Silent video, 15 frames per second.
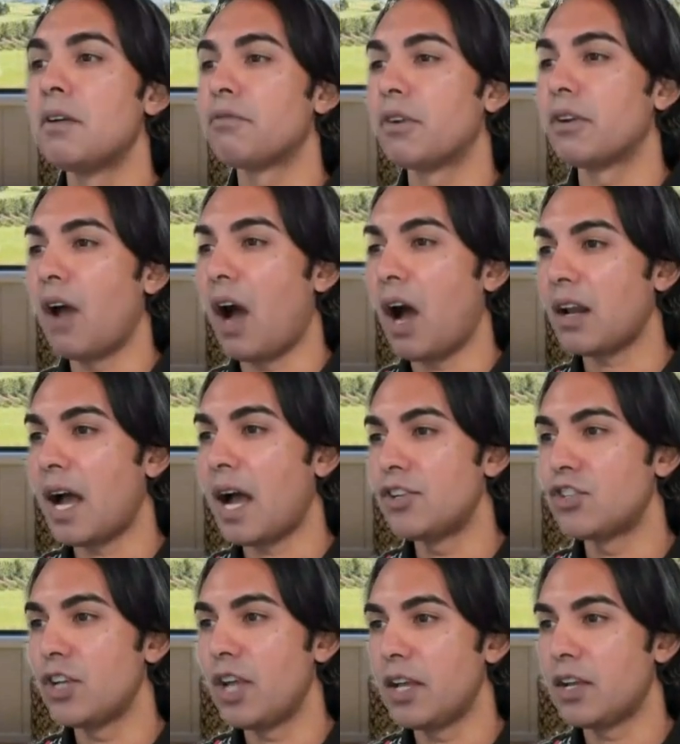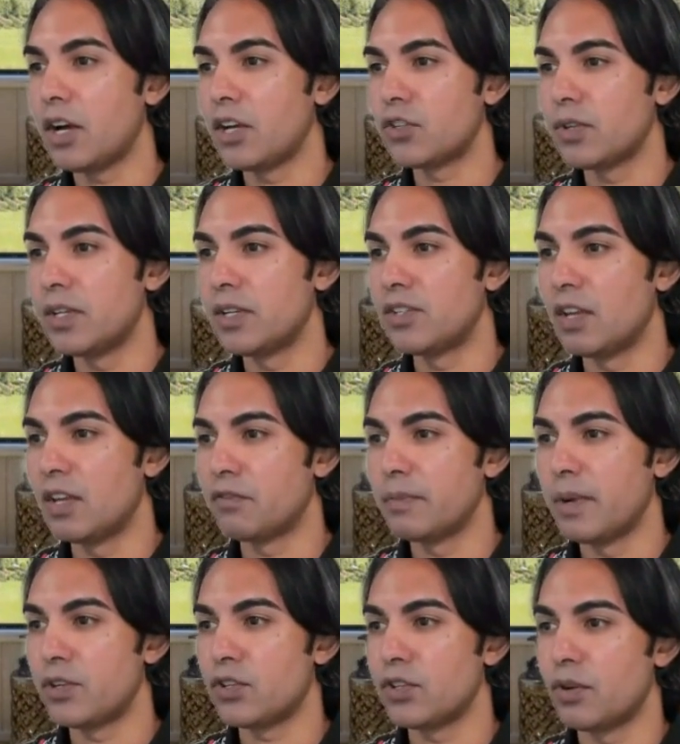For non-IGA countries, the
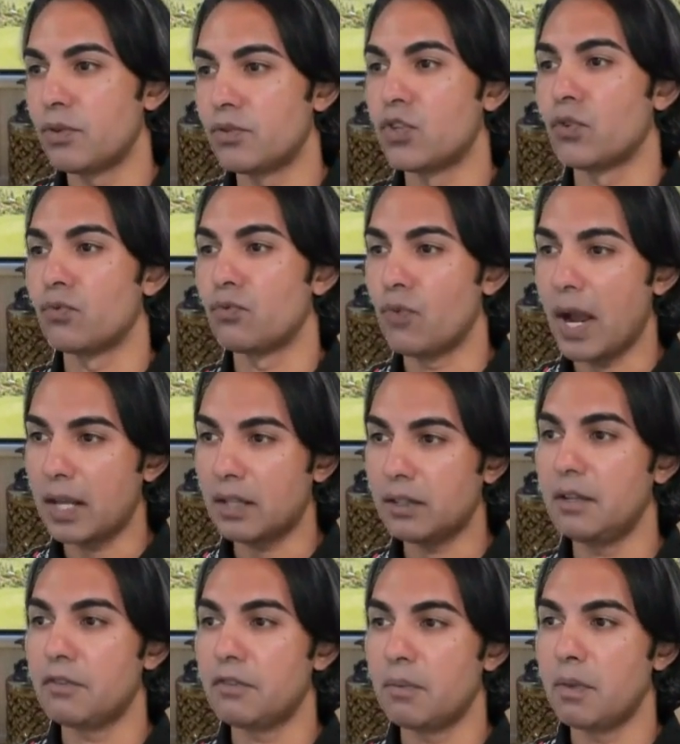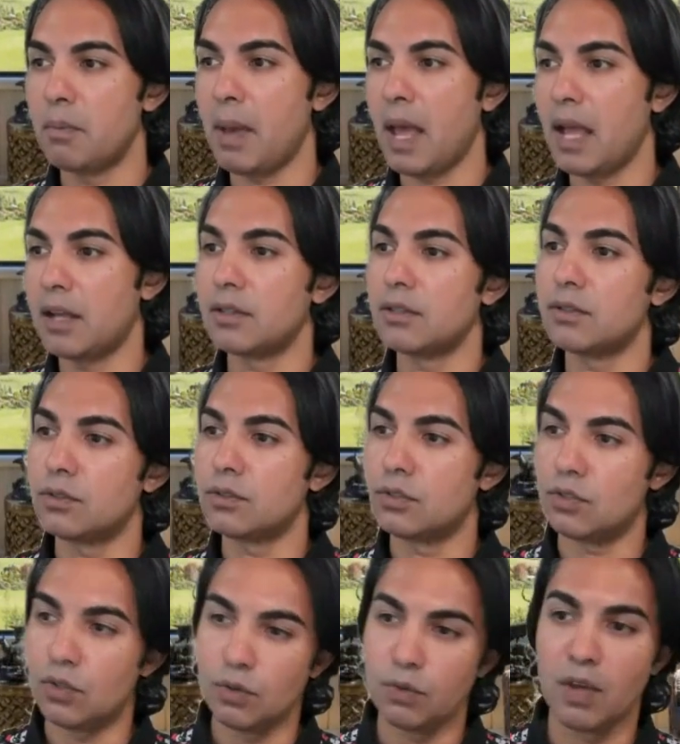information goes directly from the bank
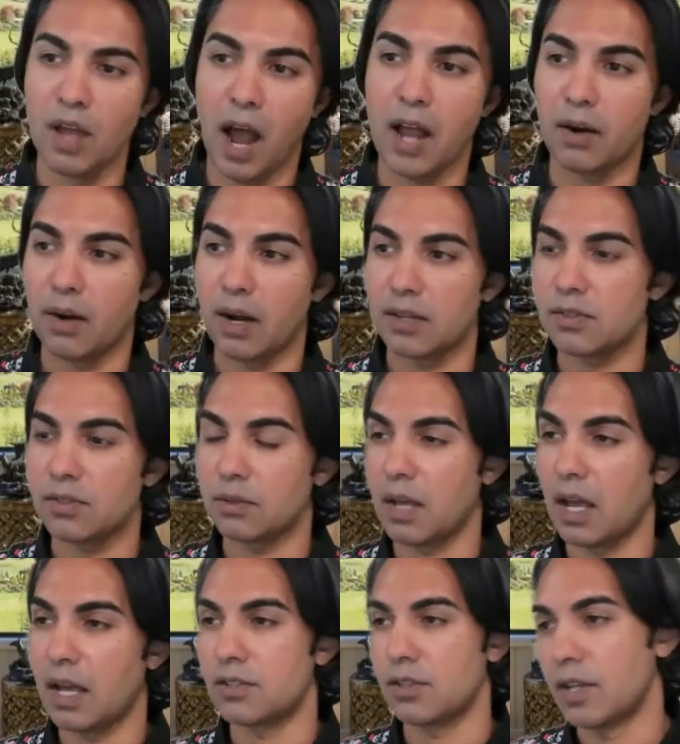to the IRS, okay?